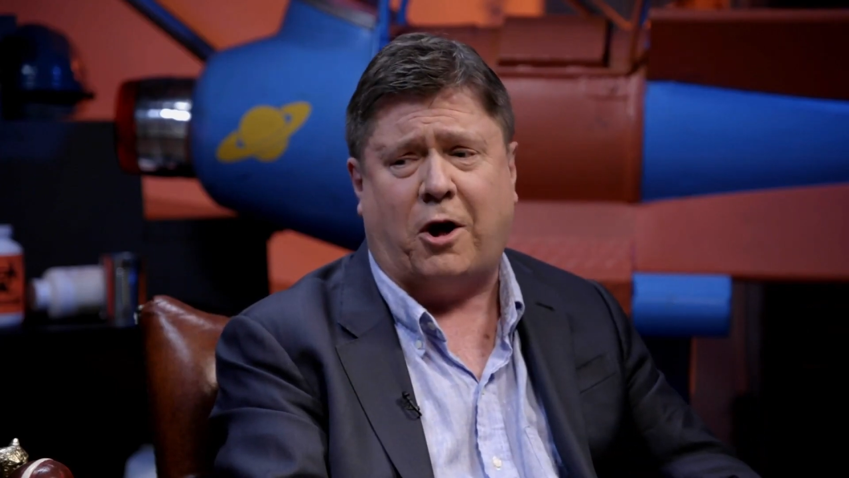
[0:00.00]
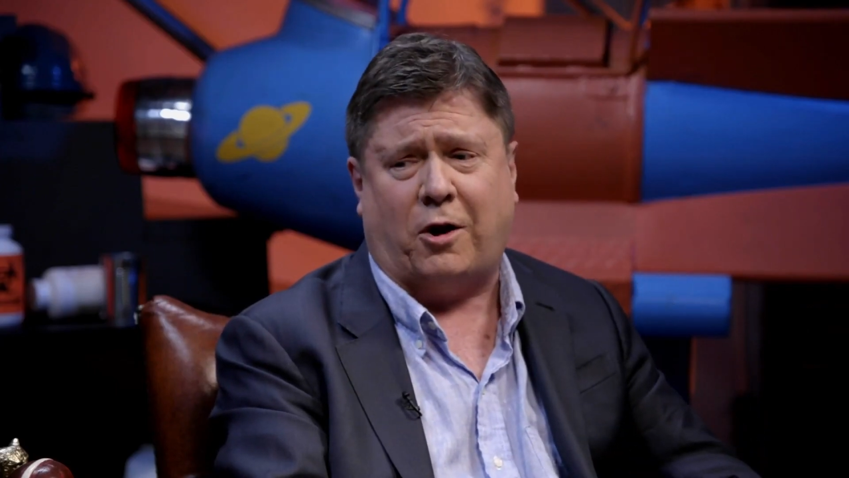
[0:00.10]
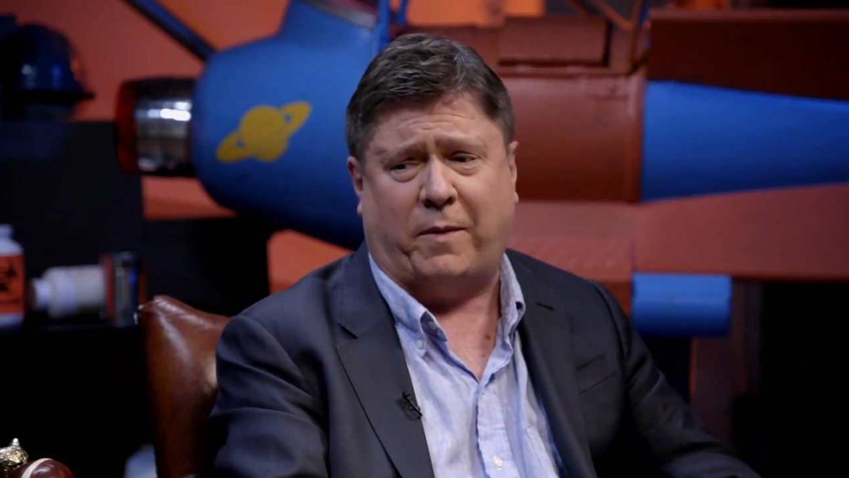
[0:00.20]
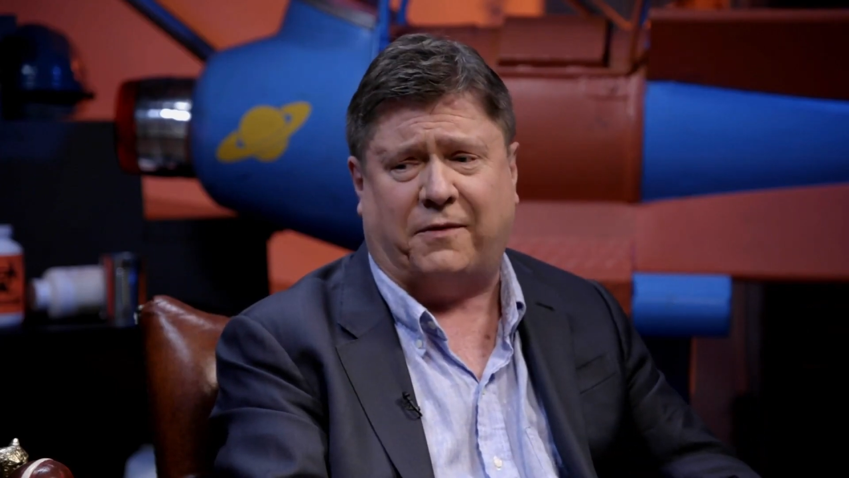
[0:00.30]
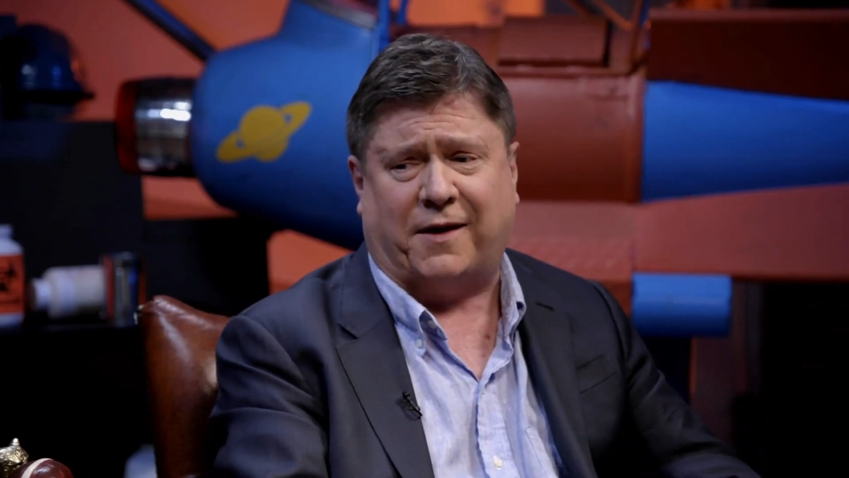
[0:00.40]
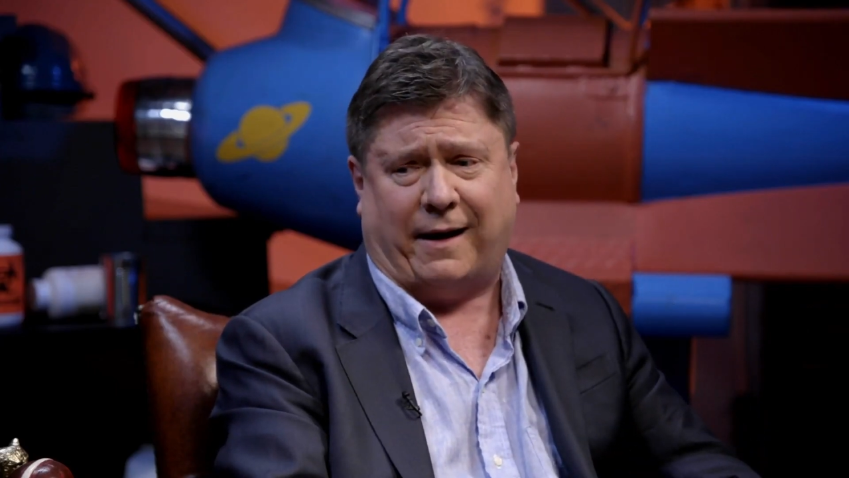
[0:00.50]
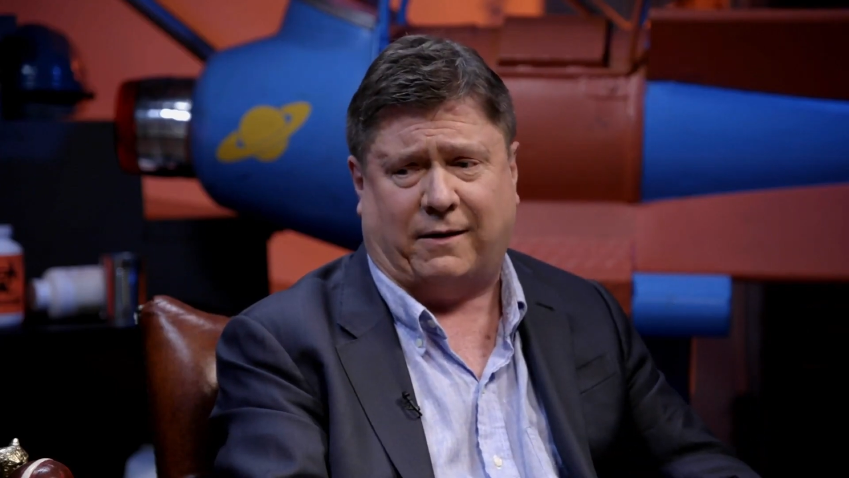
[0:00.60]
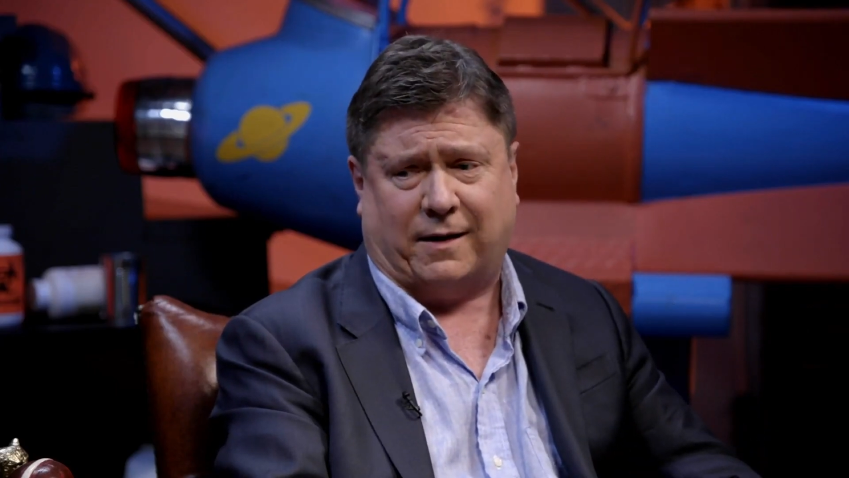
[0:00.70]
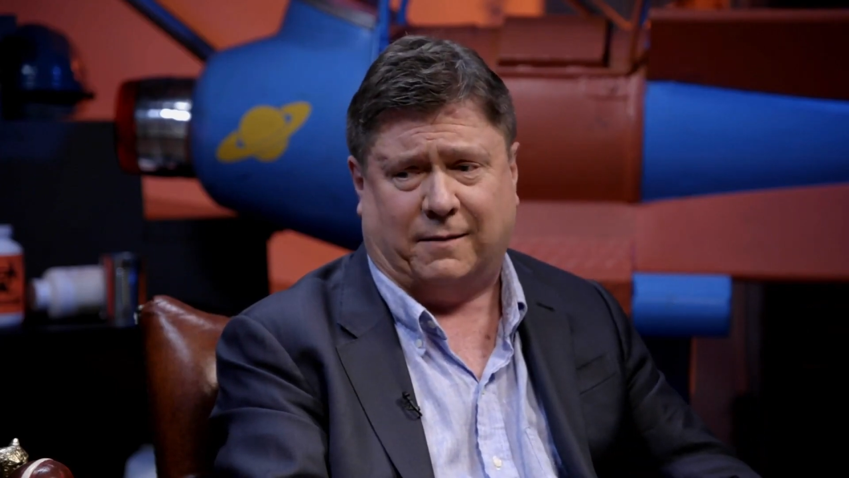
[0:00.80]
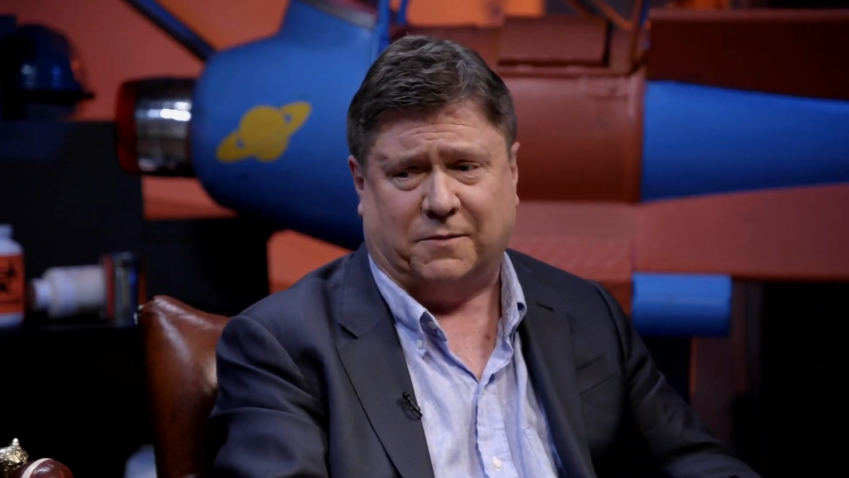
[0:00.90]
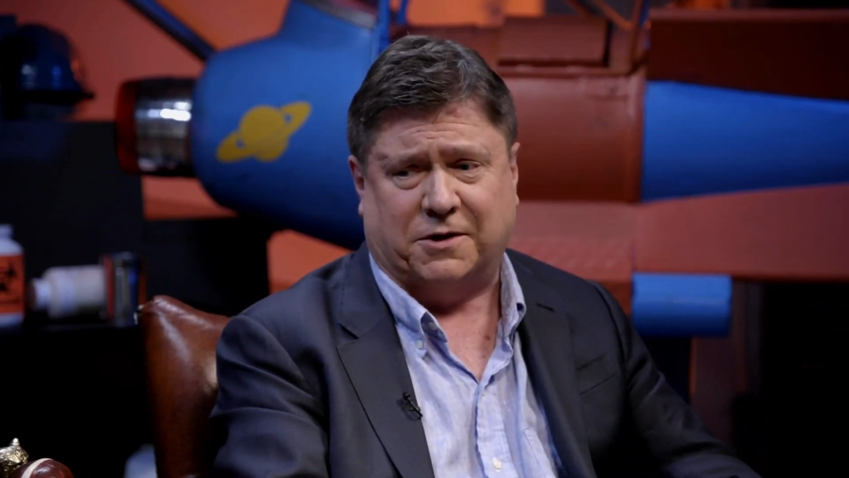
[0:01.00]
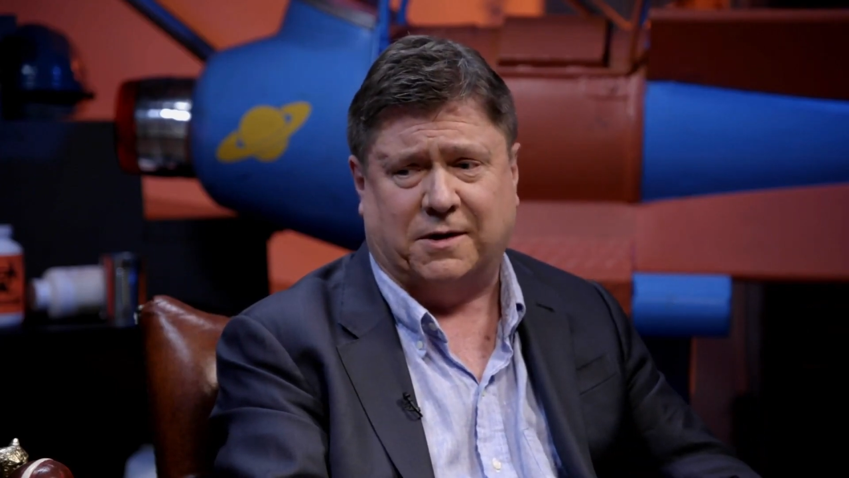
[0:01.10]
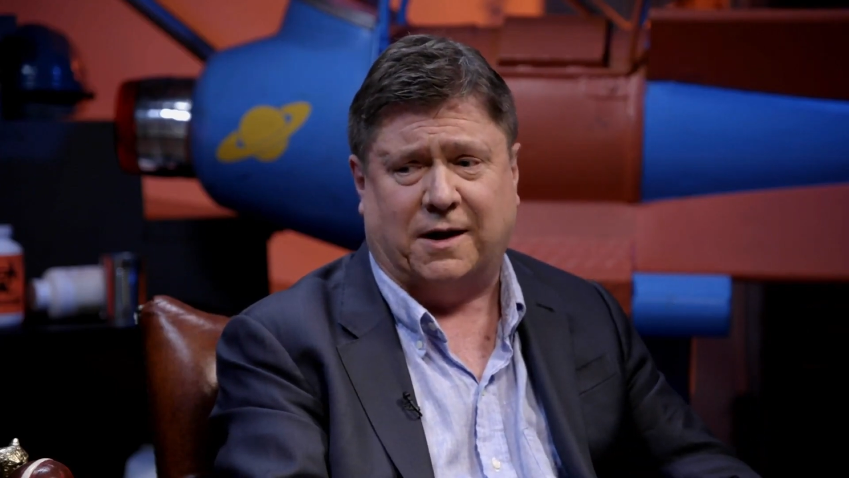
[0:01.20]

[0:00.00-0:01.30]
all about the outcomes.